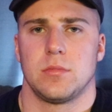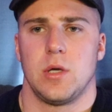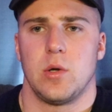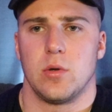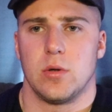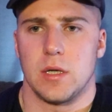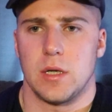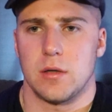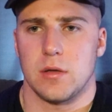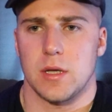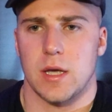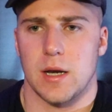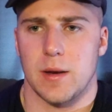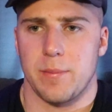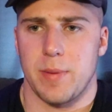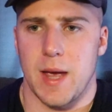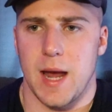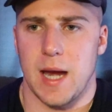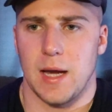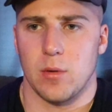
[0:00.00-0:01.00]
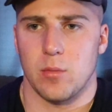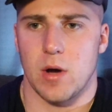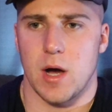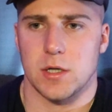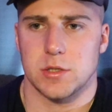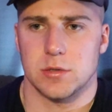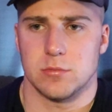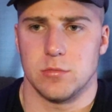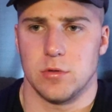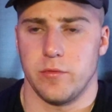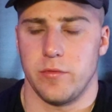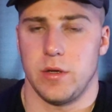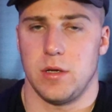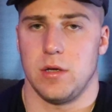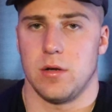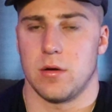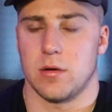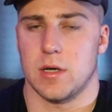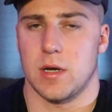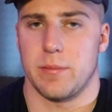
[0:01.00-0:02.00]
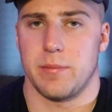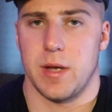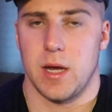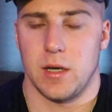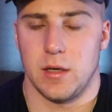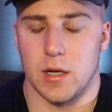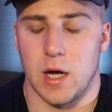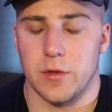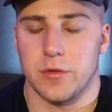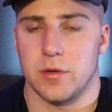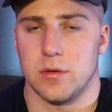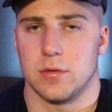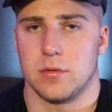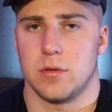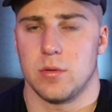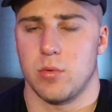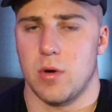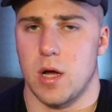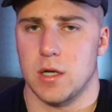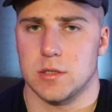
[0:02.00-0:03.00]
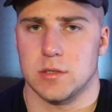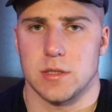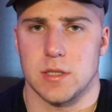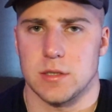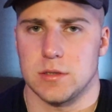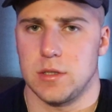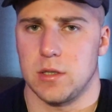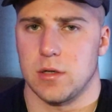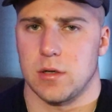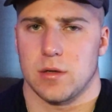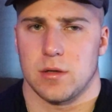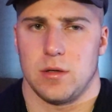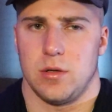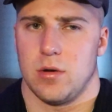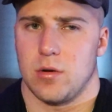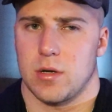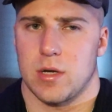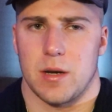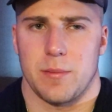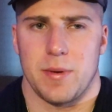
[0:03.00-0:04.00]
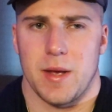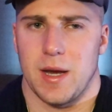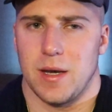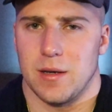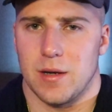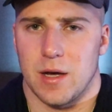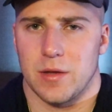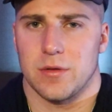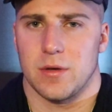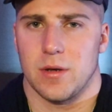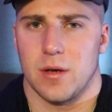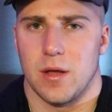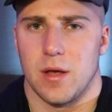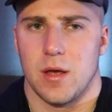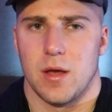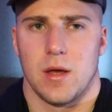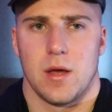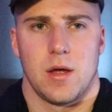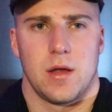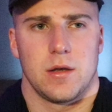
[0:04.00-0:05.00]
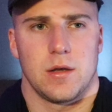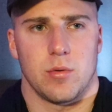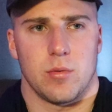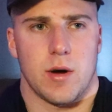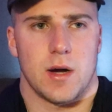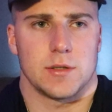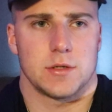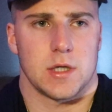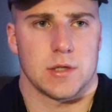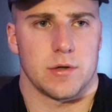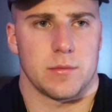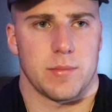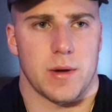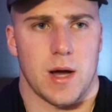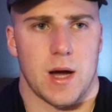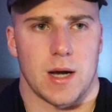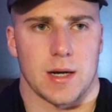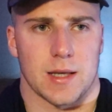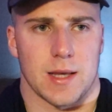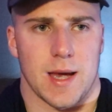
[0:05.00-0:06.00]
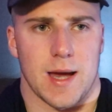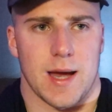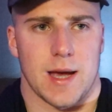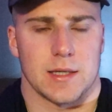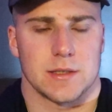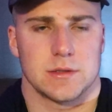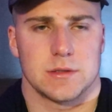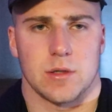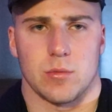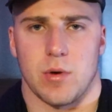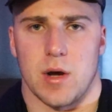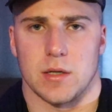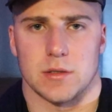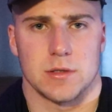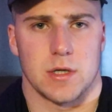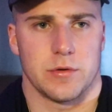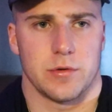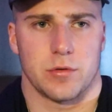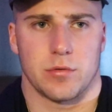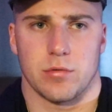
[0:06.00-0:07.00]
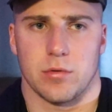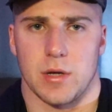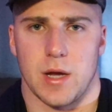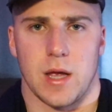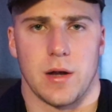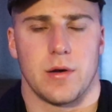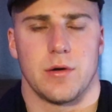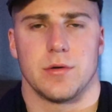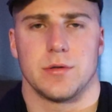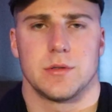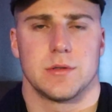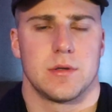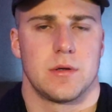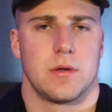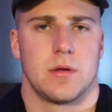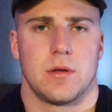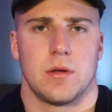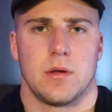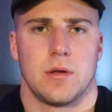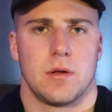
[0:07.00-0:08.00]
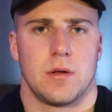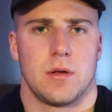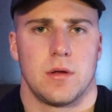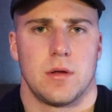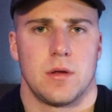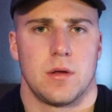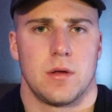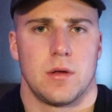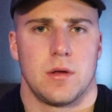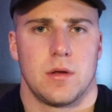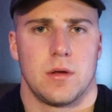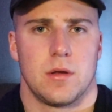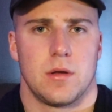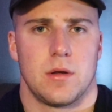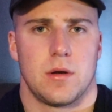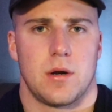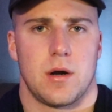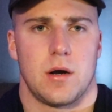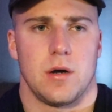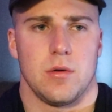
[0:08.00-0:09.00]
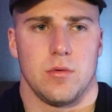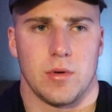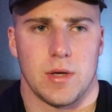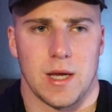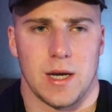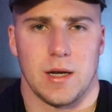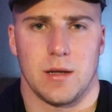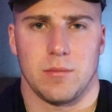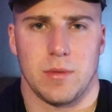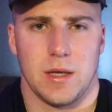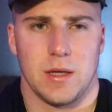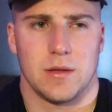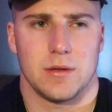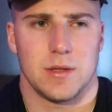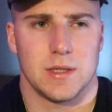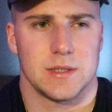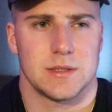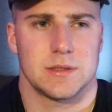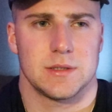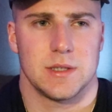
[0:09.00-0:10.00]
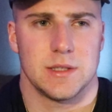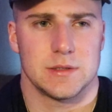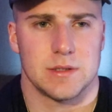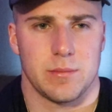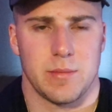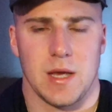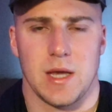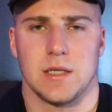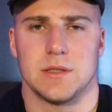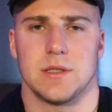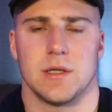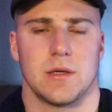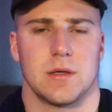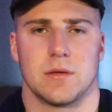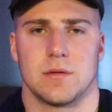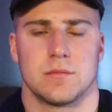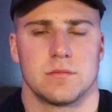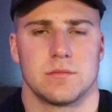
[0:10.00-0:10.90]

You literally gotta pay to watch a movie. You don't gotta pay nothing to watch this. You don't, you don't gotta pay nothing to watch other podcasts, to watch other creators. Are you kidding me? This is amazing.